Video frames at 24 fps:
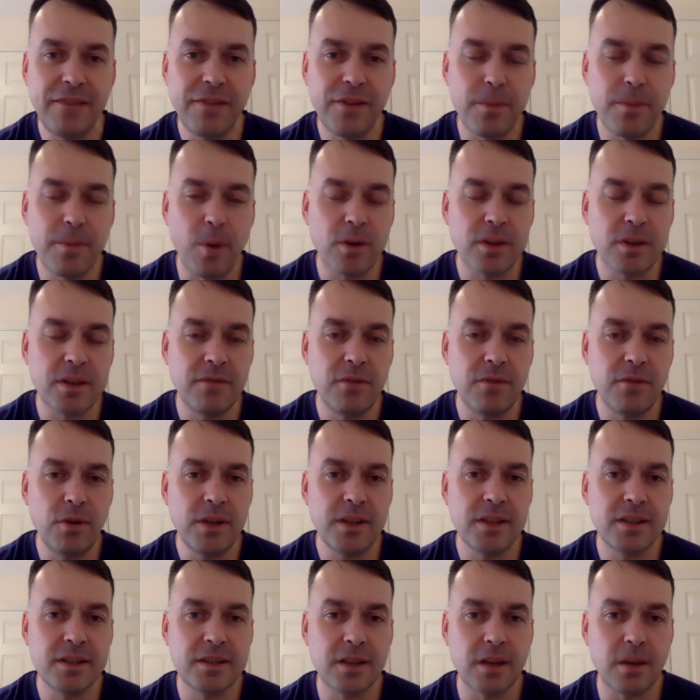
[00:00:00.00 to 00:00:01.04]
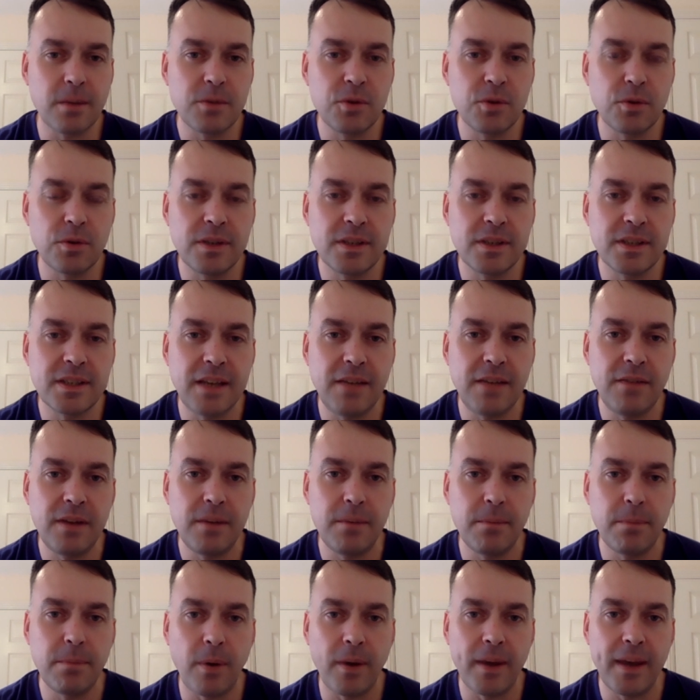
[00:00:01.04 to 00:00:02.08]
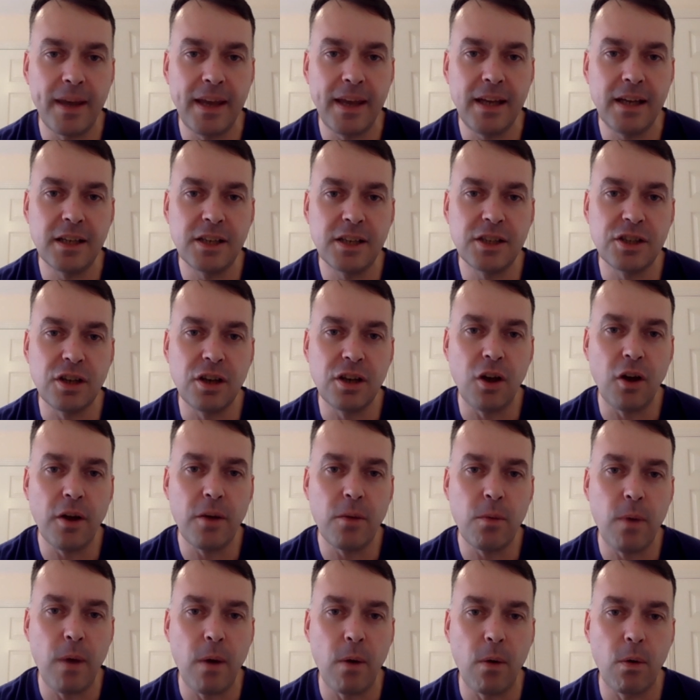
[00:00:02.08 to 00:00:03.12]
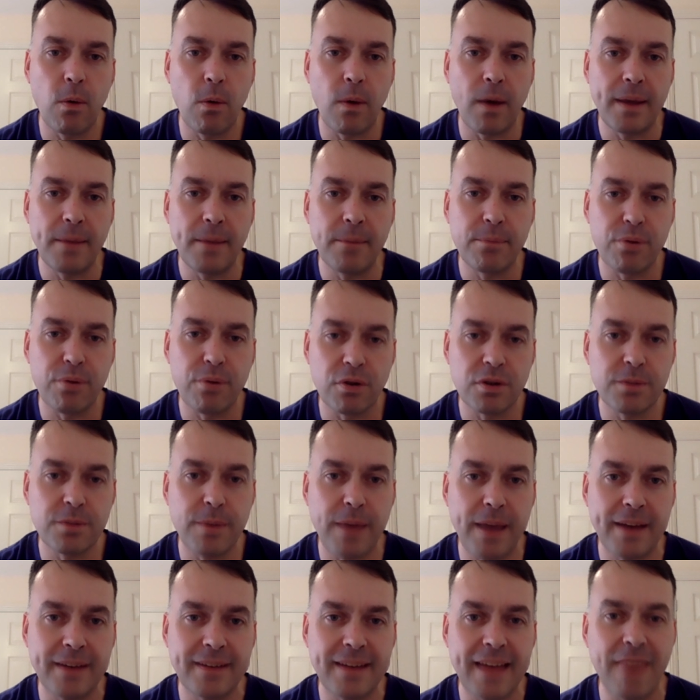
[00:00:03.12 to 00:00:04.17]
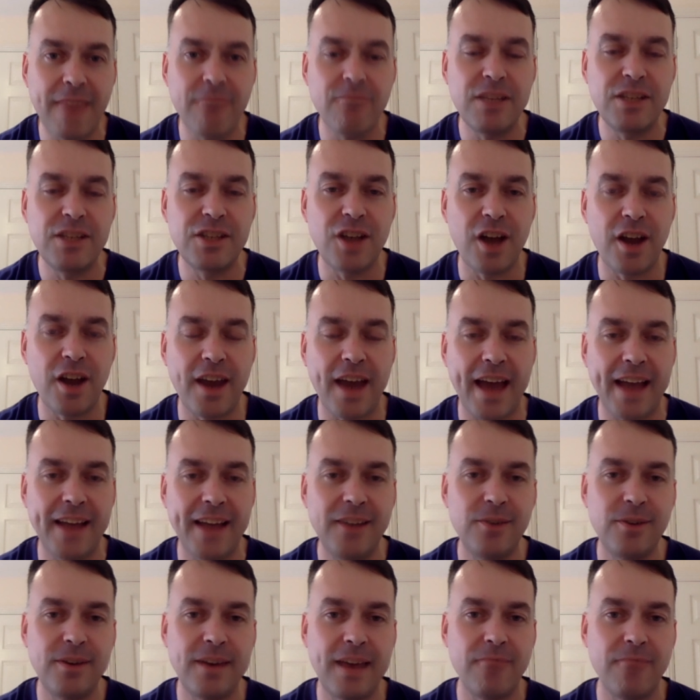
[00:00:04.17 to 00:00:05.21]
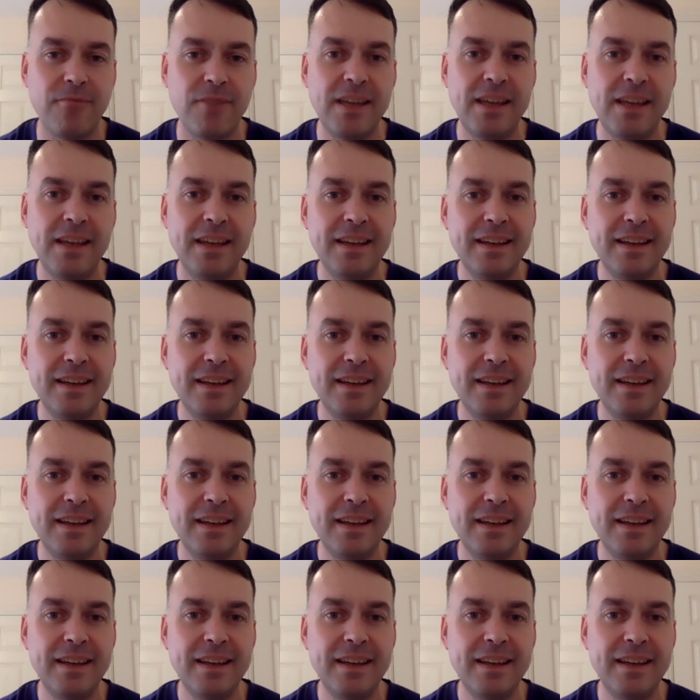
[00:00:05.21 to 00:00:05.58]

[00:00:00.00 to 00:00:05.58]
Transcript: for the Boxing Voice, and I'm joined this evening by English light welterweight prospect Henry Turner. How you doing, Henry?